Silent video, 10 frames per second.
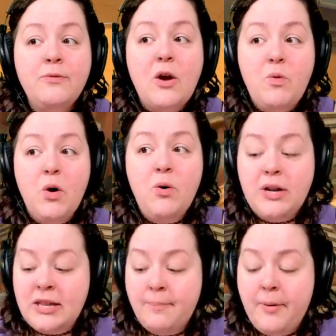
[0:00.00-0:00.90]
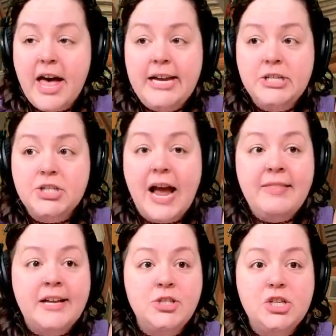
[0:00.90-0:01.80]
they woo-hooed in the bush and
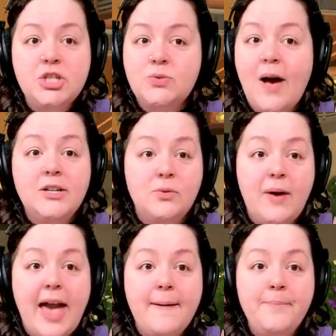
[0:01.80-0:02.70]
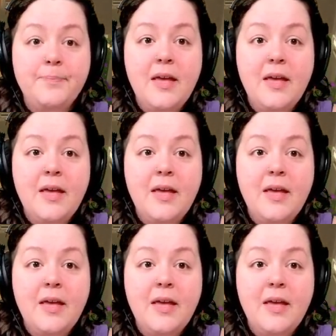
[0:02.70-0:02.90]
then she just walked away.